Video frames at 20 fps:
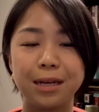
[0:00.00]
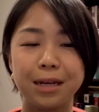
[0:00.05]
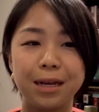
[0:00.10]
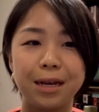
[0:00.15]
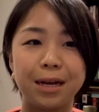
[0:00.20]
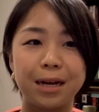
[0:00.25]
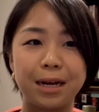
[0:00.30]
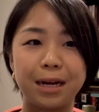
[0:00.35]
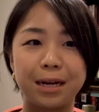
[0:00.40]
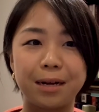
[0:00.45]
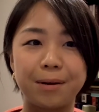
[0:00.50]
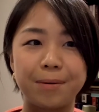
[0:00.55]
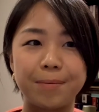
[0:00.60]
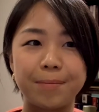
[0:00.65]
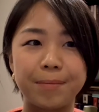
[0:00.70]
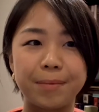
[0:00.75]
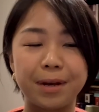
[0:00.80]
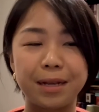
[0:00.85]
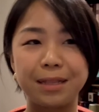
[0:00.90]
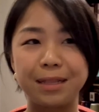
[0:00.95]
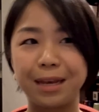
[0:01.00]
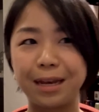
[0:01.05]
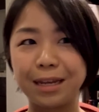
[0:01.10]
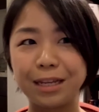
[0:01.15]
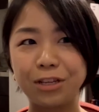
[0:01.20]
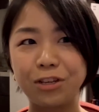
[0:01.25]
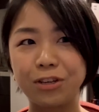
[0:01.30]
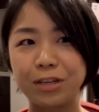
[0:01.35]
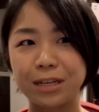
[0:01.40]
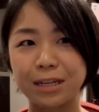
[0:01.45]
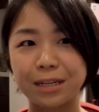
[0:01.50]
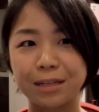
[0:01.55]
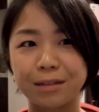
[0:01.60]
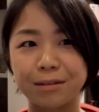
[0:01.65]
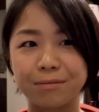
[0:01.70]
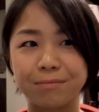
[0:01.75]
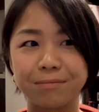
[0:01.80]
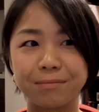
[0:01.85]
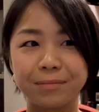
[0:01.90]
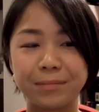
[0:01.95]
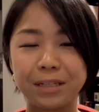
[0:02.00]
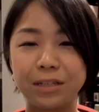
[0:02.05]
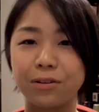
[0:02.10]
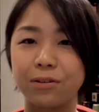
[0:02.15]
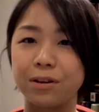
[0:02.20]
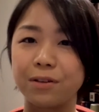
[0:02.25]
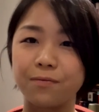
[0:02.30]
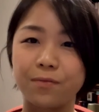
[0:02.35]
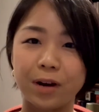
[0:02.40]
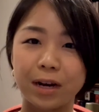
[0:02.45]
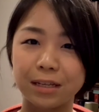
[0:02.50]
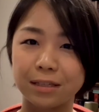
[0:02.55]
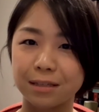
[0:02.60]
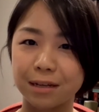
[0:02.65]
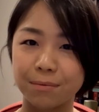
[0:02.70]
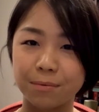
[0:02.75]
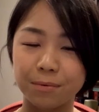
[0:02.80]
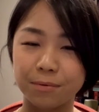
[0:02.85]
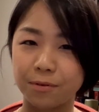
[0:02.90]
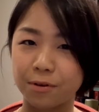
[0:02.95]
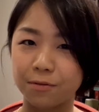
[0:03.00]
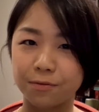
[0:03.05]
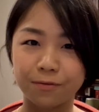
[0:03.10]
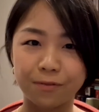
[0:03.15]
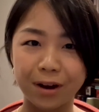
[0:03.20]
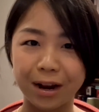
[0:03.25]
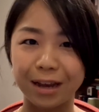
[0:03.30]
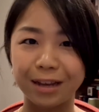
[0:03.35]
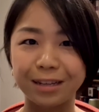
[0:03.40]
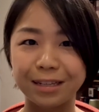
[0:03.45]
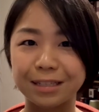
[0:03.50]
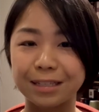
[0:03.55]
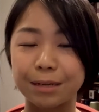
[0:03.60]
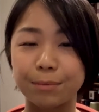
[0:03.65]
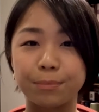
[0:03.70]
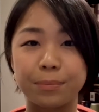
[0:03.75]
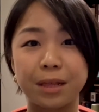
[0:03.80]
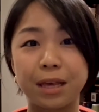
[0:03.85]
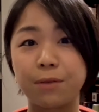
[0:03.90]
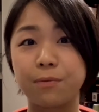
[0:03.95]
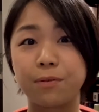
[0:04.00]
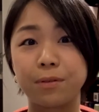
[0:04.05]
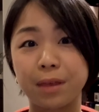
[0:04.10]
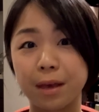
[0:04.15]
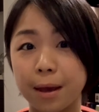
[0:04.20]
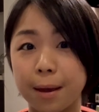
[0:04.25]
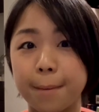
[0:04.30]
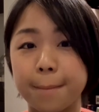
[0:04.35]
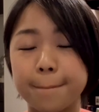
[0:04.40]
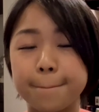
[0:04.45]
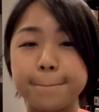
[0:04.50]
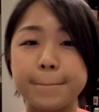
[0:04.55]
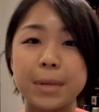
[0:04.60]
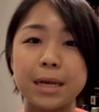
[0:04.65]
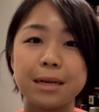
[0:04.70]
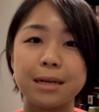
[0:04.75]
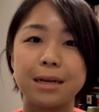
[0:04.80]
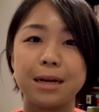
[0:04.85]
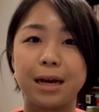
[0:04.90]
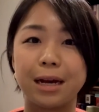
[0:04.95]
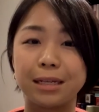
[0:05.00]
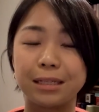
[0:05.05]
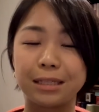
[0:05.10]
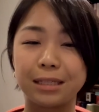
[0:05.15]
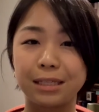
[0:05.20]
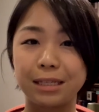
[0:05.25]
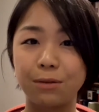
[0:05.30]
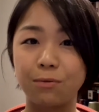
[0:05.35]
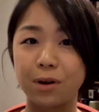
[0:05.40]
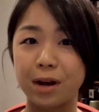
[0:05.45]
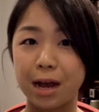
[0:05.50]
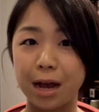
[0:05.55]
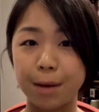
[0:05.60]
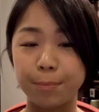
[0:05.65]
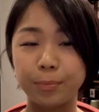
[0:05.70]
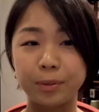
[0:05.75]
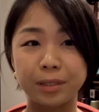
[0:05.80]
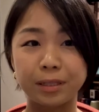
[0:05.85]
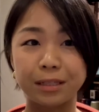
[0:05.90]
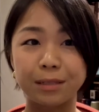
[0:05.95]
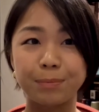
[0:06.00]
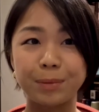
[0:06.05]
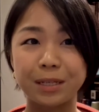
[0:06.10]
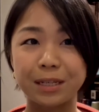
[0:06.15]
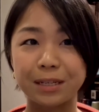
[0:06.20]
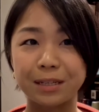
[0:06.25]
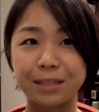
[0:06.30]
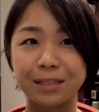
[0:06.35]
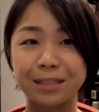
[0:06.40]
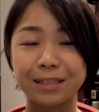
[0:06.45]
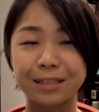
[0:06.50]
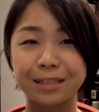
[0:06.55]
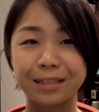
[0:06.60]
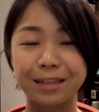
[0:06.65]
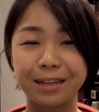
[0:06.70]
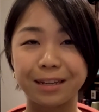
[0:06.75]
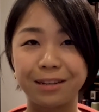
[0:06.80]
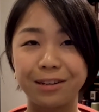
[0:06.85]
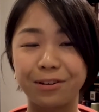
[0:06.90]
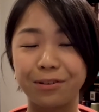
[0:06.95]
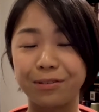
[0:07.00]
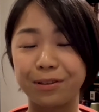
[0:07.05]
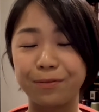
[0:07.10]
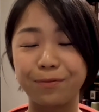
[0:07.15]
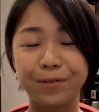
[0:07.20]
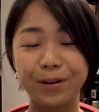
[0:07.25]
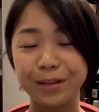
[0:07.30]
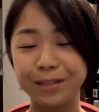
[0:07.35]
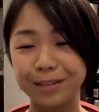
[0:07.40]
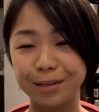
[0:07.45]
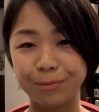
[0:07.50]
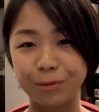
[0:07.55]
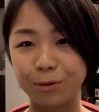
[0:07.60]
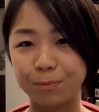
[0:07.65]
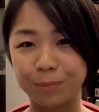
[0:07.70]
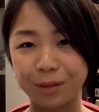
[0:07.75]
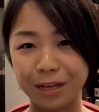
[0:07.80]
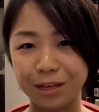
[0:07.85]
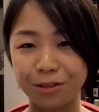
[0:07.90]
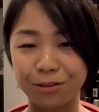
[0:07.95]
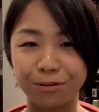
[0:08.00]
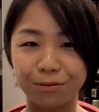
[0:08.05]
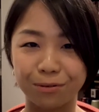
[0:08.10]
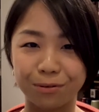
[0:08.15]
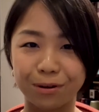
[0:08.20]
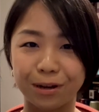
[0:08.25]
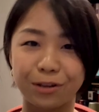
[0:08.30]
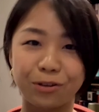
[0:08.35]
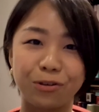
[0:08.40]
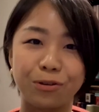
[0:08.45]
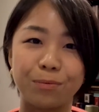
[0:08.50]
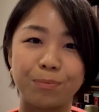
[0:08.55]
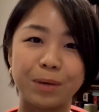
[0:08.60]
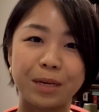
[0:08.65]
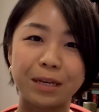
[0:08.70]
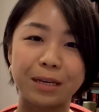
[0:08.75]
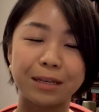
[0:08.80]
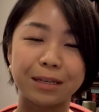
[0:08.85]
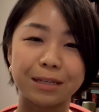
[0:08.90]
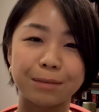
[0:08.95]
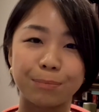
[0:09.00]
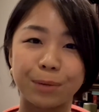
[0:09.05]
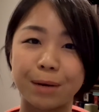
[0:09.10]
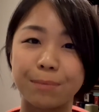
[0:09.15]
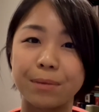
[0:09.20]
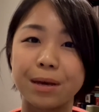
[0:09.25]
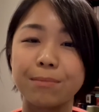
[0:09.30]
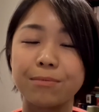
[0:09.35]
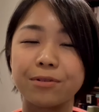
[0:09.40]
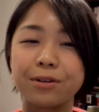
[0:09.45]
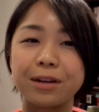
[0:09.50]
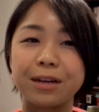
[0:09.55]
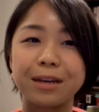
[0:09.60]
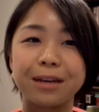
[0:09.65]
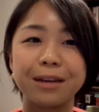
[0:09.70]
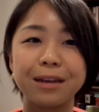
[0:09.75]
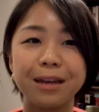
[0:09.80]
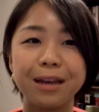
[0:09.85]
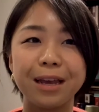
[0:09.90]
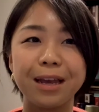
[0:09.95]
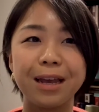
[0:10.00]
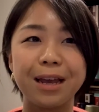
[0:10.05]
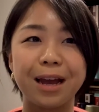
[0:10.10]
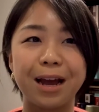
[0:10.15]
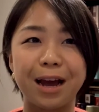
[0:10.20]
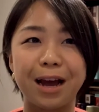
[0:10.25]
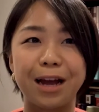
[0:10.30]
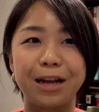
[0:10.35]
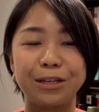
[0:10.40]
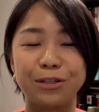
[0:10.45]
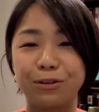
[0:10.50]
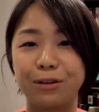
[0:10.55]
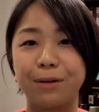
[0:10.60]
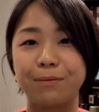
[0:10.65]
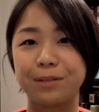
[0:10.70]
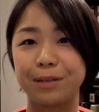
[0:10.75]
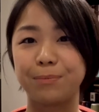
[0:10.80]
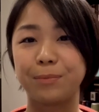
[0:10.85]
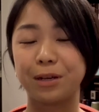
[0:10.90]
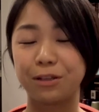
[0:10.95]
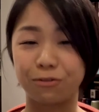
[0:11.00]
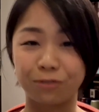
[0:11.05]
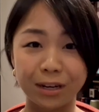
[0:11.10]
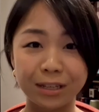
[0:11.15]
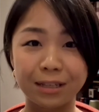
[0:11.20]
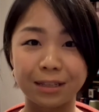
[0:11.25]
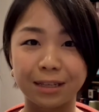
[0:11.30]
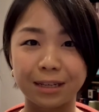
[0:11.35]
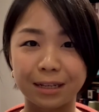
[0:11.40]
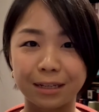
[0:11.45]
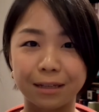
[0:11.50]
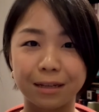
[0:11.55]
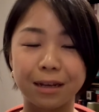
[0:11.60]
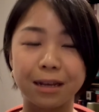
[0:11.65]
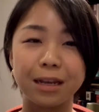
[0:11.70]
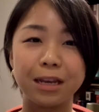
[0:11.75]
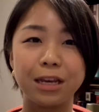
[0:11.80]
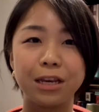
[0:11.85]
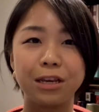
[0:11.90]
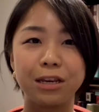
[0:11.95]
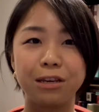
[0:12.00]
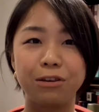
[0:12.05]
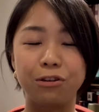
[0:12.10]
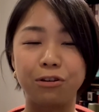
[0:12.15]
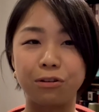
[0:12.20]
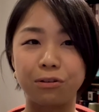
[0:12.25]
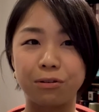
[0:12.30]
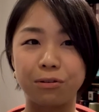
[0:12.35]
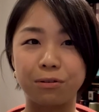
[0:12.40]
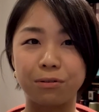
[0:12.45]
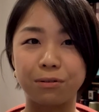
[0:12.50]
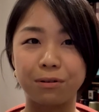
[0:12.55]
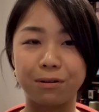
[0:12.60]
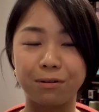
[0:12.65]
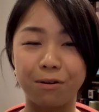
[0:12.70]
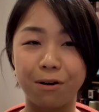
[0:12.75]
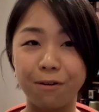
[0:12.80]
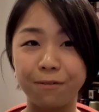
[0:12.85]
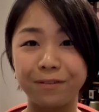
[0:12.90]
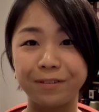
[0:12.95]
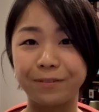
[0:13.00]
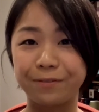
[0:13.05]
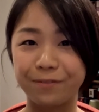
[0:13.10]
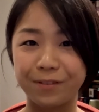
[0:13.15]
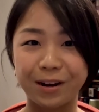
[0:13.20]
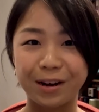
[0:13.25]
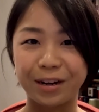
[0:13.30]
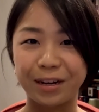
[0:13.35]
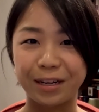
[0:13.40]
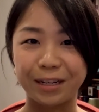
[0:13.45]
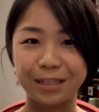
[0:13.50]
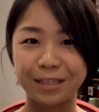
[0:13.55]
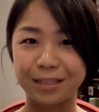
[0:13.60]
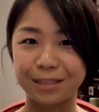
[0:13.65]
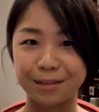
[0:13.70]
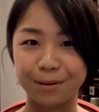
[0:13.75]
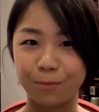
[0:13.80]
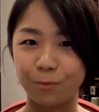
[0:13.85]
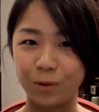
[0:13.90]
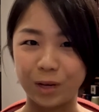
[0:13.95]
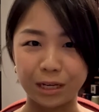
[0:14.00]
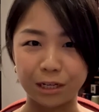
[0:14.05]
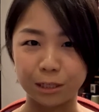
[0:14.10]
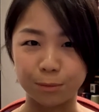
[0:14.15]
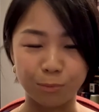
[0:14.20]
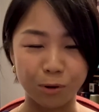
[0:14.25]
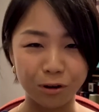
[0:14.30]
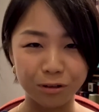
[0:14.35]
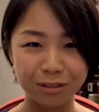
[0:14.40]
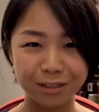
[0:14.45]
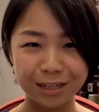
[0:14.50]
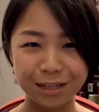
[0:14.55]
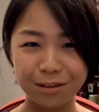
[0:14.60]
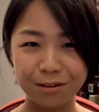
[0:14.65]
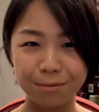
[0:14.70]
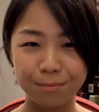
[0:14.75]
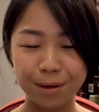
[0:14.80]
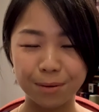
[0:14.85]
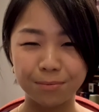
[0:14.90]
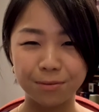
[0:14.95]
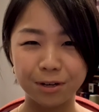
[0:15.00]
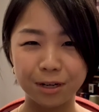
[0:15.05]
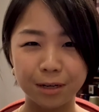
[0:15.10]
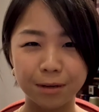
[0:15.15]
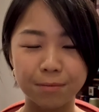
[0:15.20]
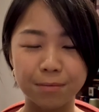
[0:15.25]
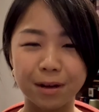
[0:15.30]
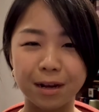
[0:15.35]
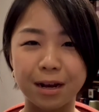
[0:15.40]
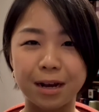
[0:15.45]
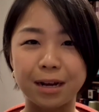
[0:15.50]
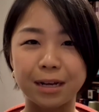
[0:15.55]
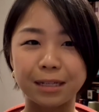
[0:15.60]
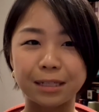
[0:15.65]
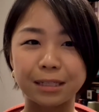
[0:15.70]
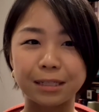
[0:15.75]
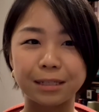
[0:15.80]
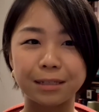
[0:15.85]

And then you can, invite some of your friends and play for them and see what happens, because, the first time you play through a new piece by memory and you have some adrenaline, you often find some weak spots in your memory, and